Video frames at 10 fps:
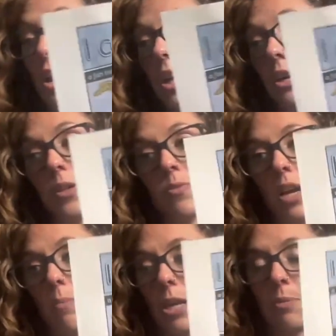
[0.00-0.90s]
I always
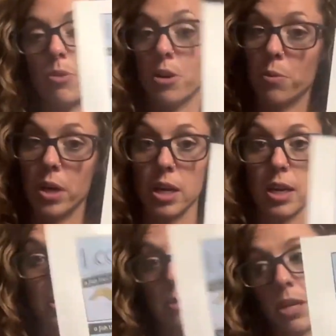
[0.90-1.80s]
recommend pre-reading
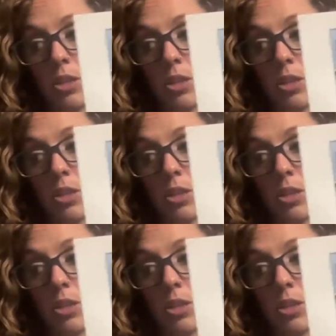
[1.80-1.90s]
it to make